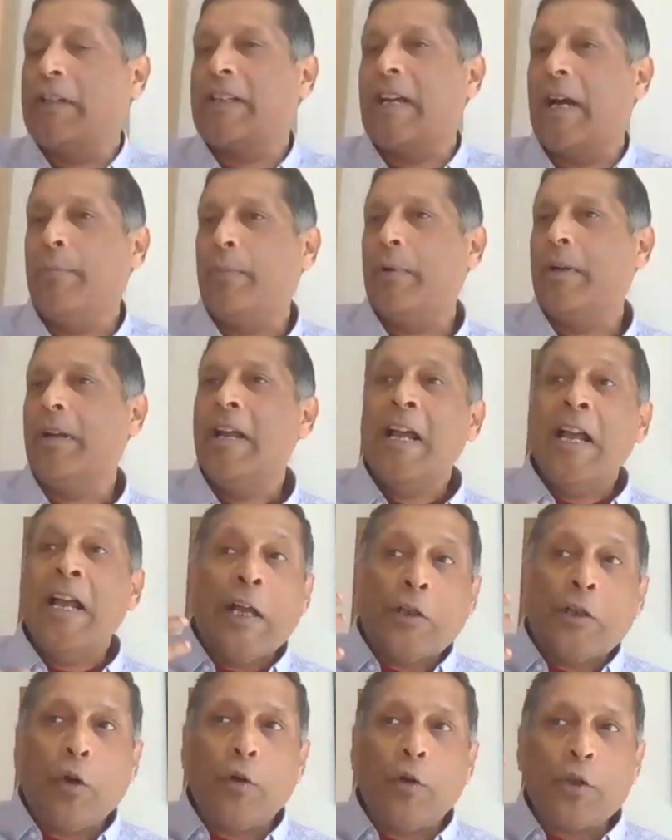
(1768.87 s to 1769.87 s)
for example.
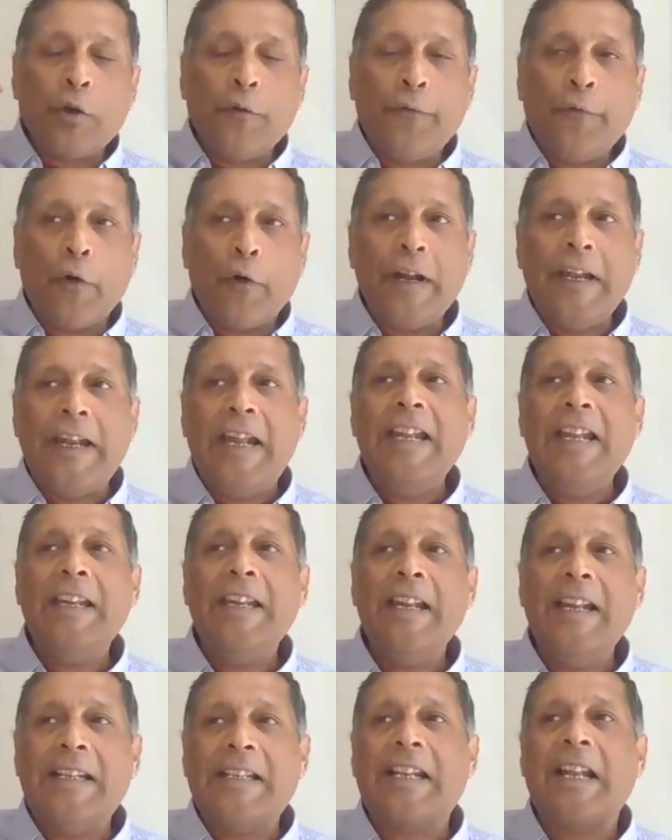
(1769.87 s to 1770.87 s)
So, so for an
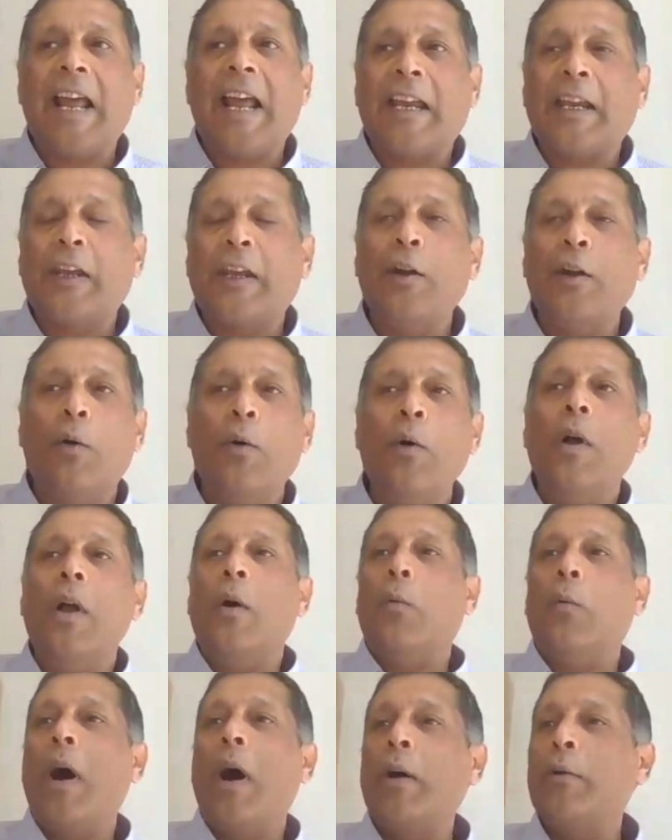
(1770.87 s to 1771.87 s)
Indian, it's like you know,
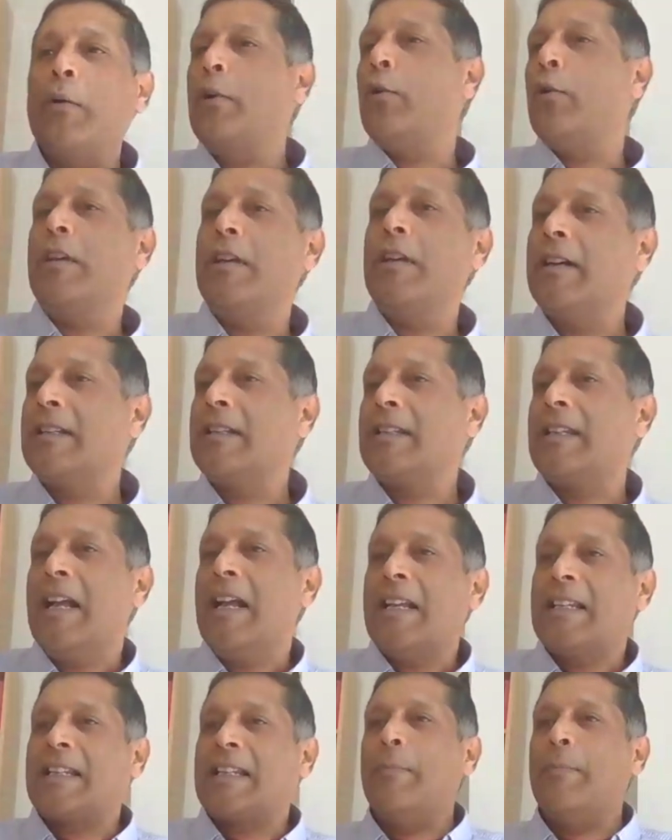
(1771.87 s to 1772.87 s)
wow, you know, here's
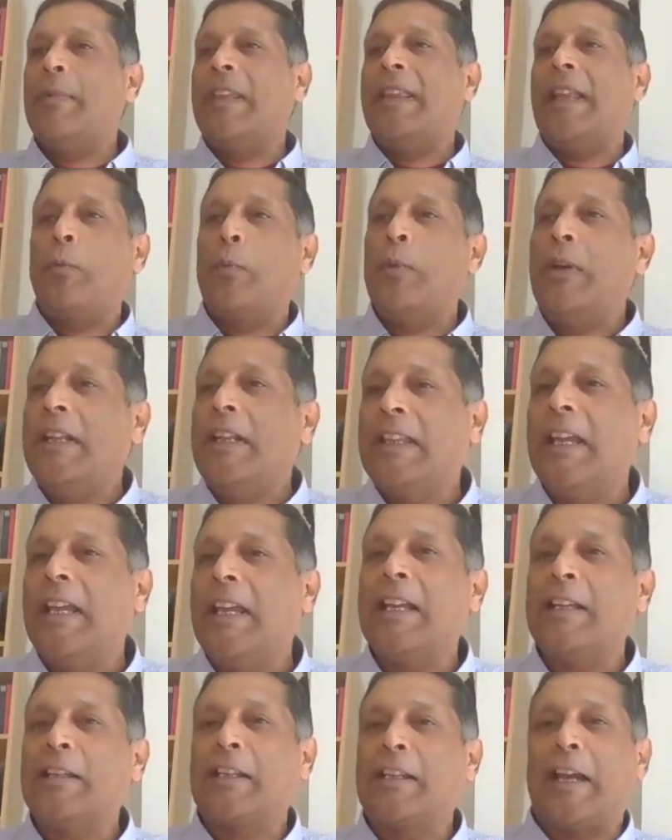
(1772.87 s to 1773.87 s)
something that we
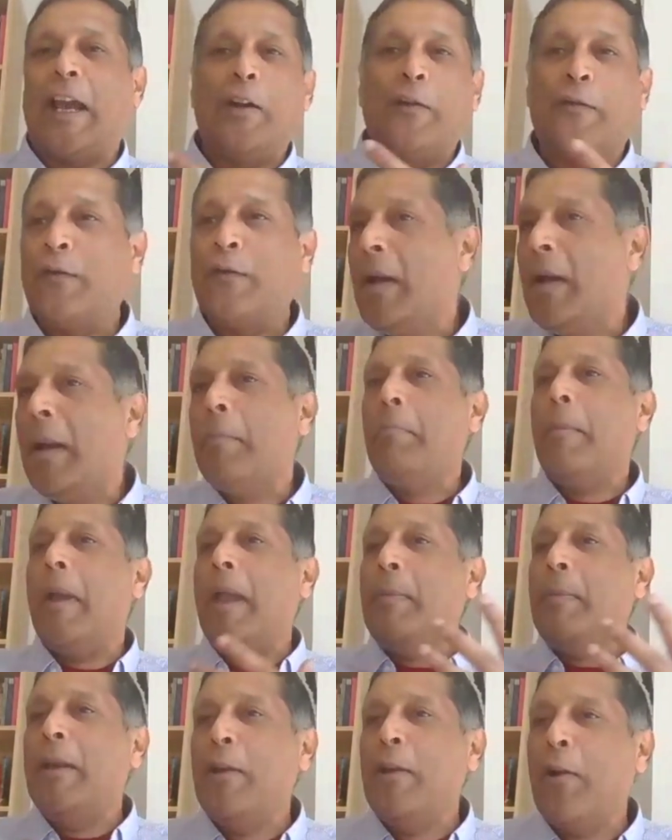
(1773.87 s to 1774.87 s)
think is kind of
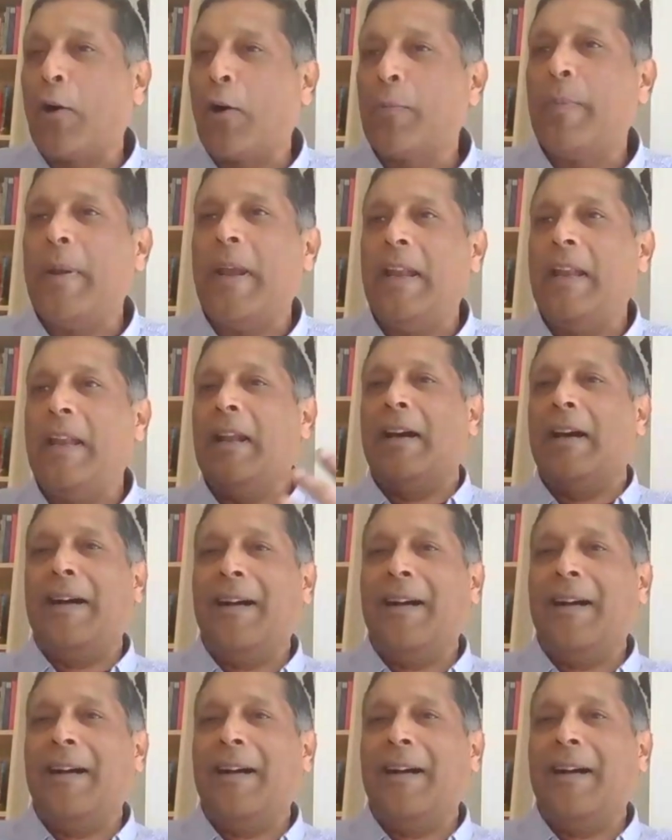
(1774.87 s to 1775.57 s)
maybe not been